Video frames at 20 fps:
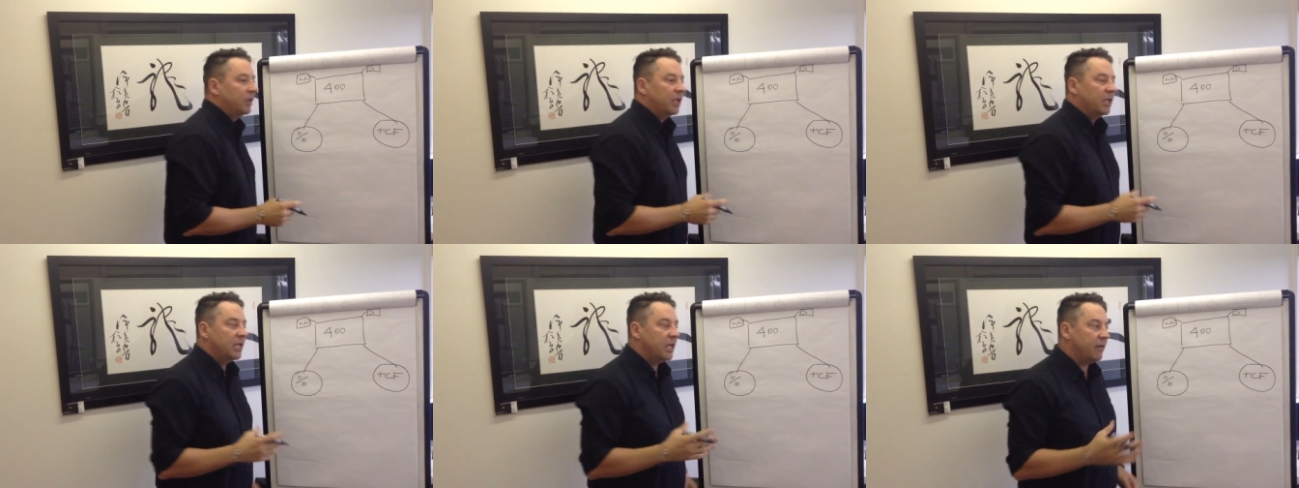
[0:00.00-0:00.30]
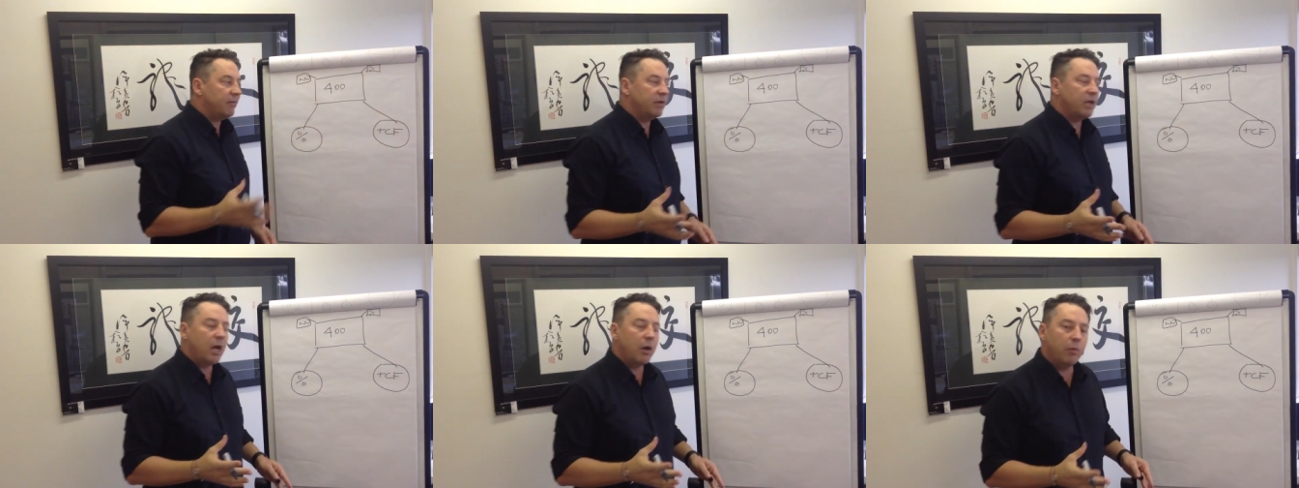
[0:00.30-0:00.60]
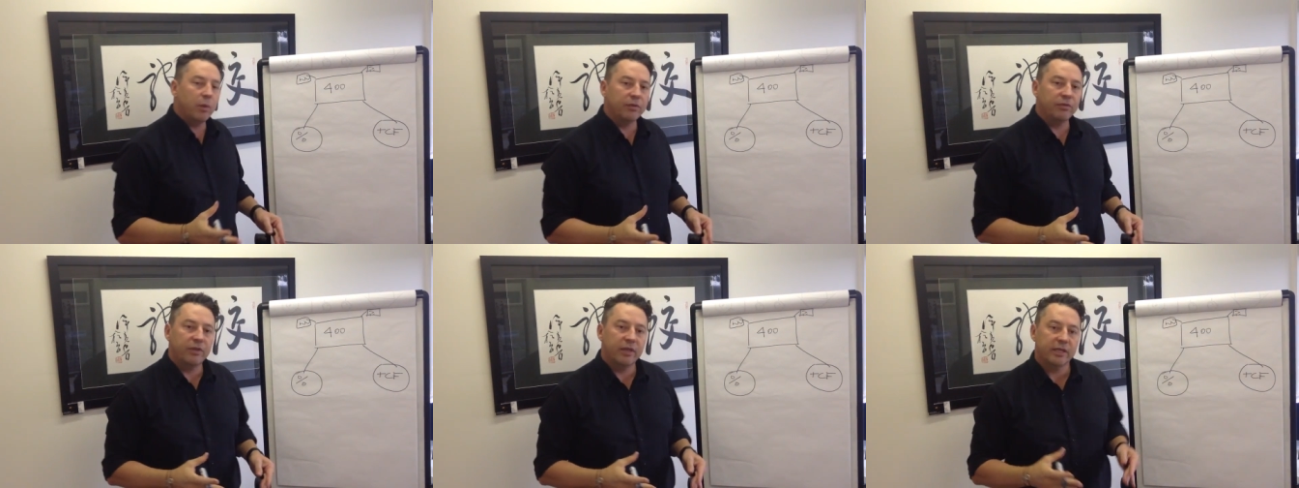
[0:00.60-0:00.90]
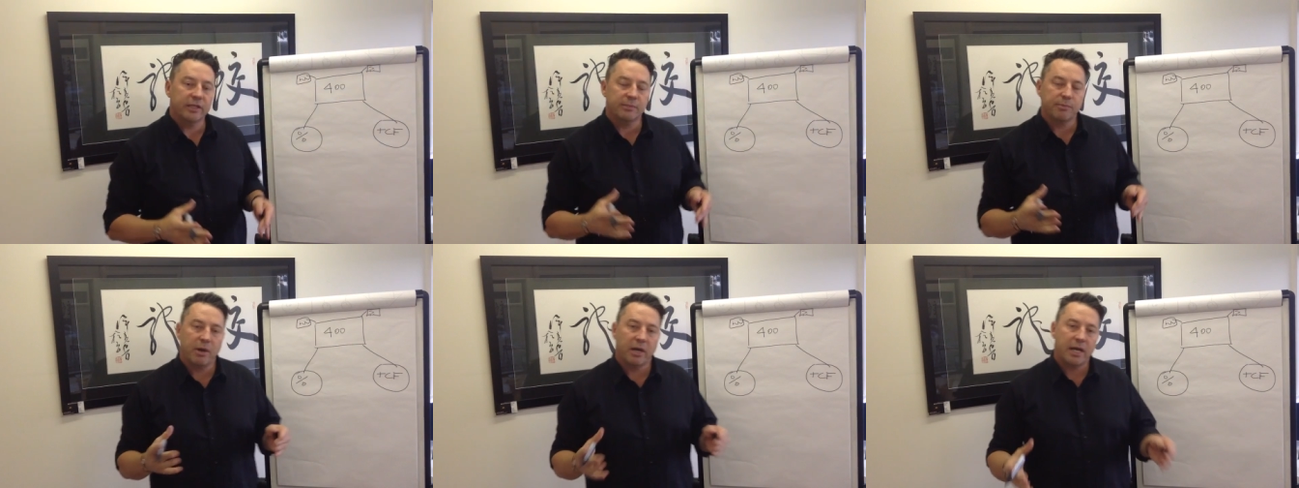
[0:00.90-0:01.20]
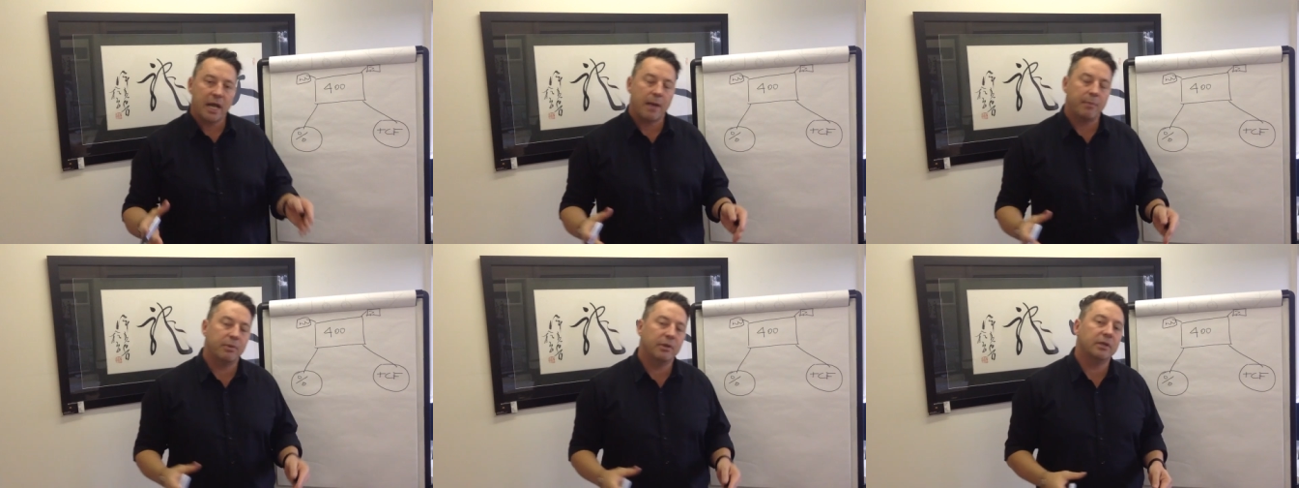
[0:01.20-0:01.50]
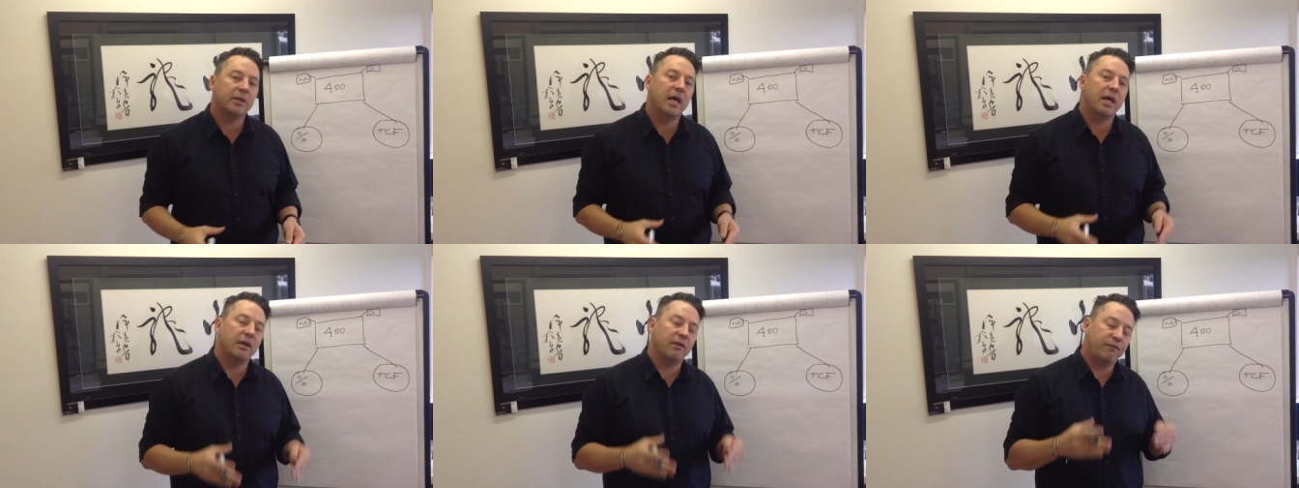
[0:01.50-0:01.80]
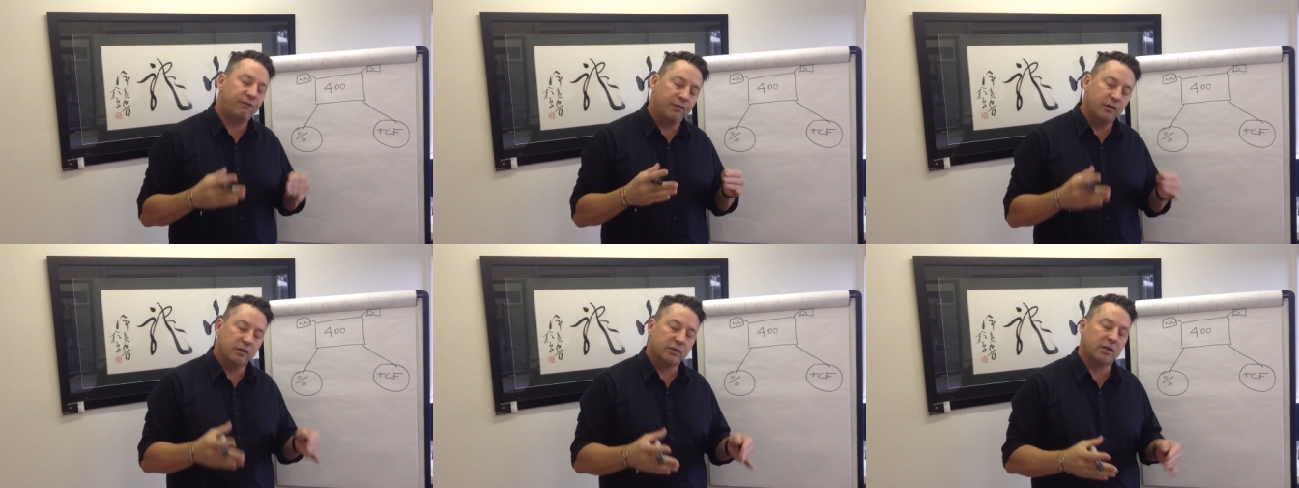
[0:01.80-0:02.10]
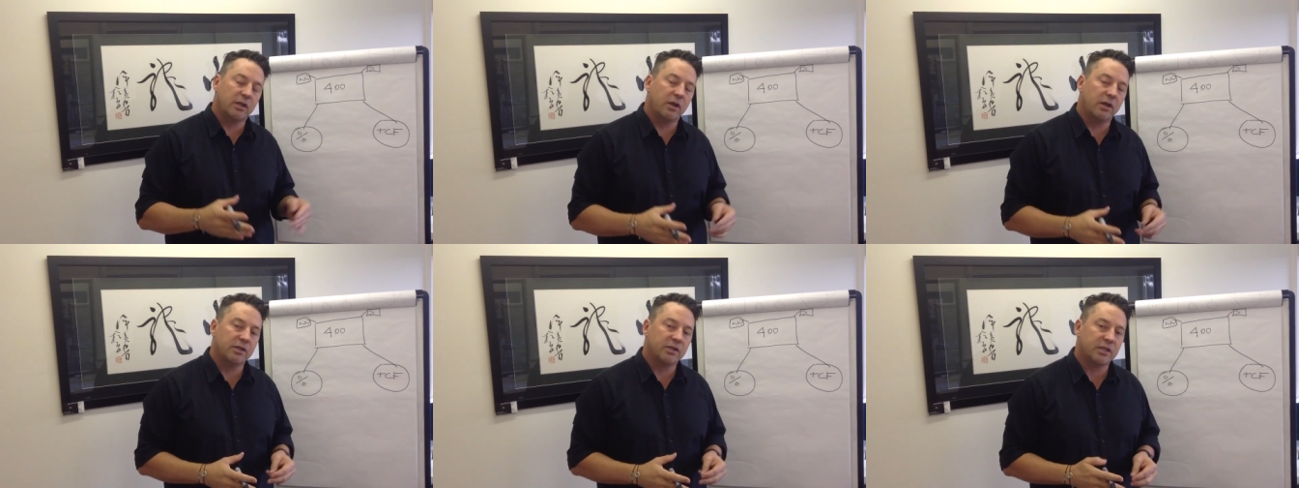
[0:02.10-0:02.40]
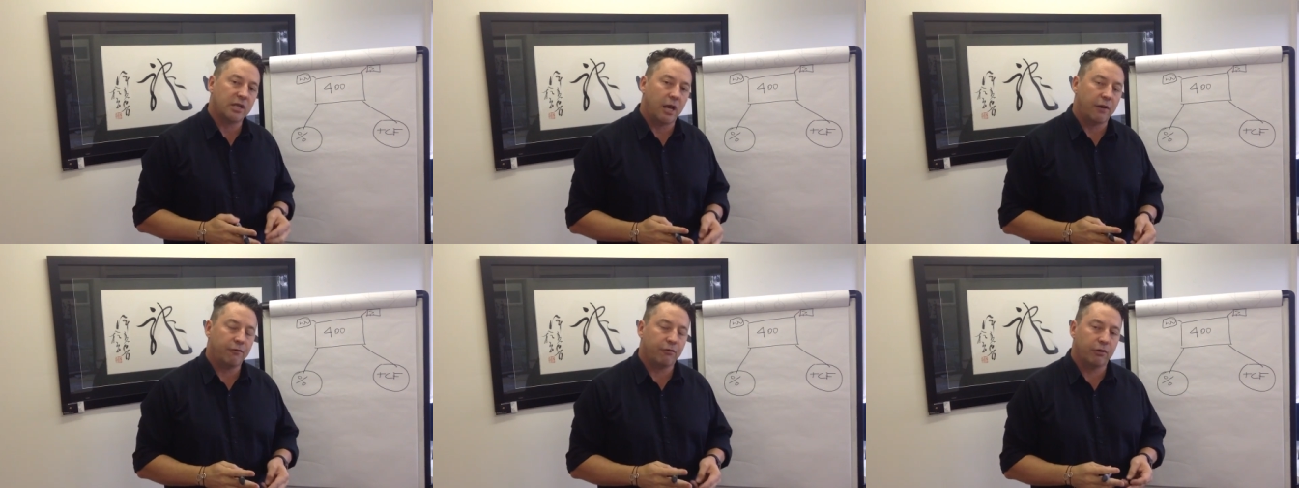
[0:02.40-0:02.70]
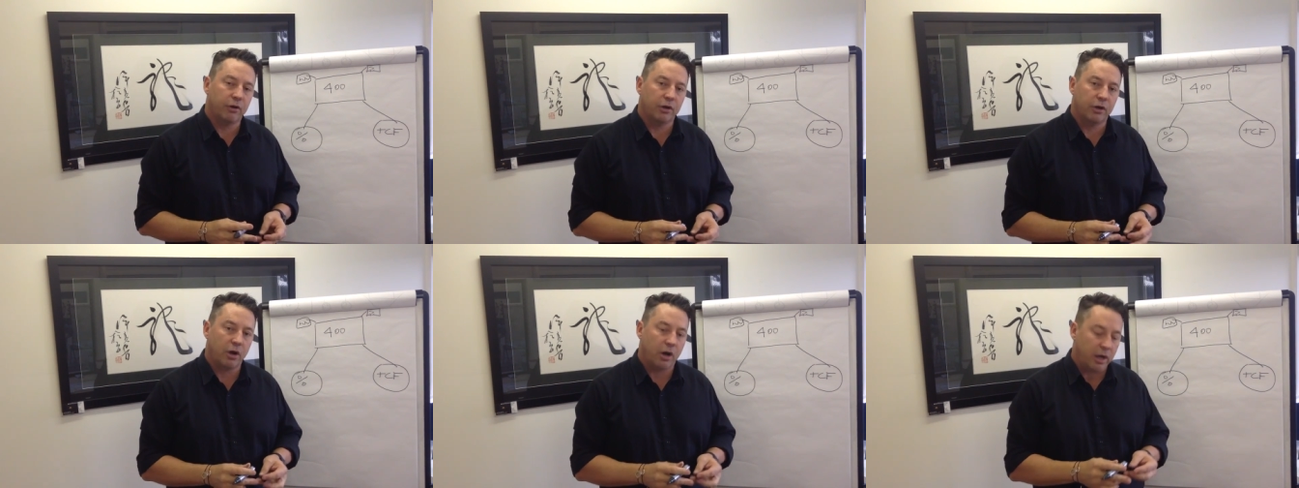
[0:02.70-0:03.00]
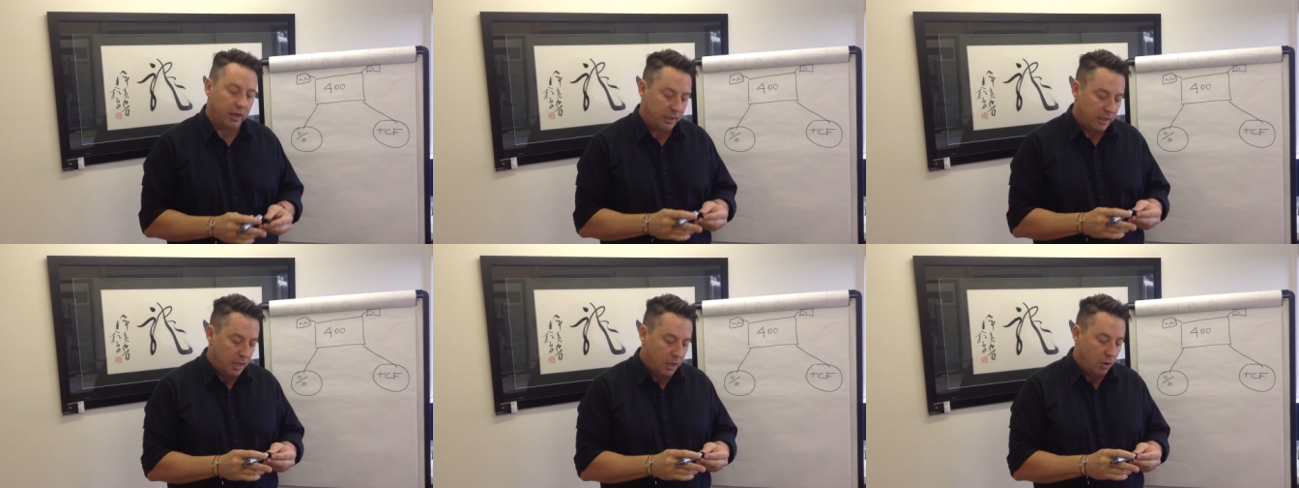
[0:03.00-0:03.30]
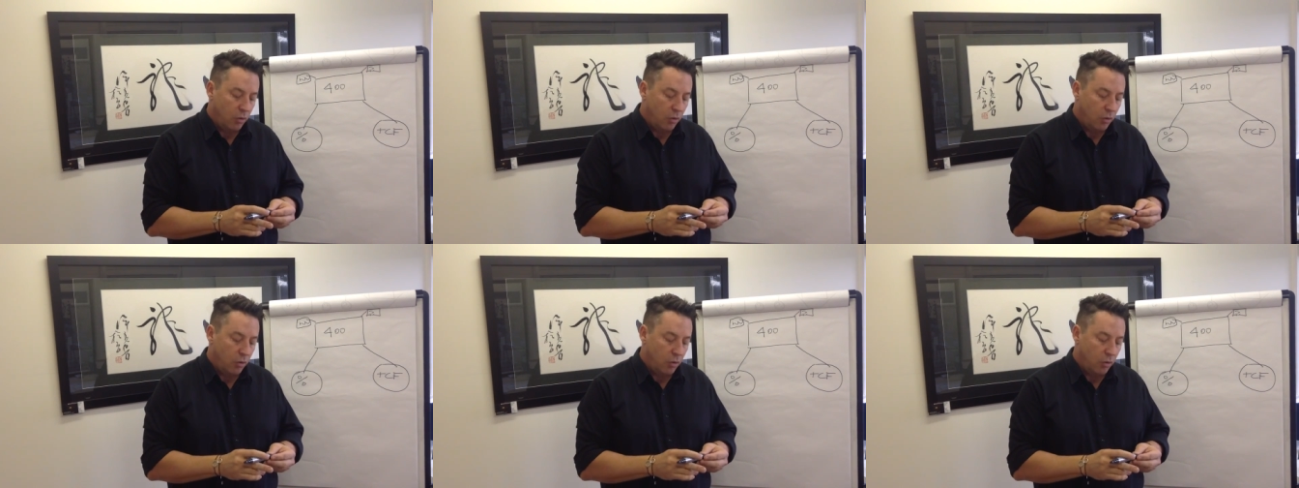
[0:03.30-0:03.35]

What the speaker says: you never know when things might happen, and it feels a lot safer at night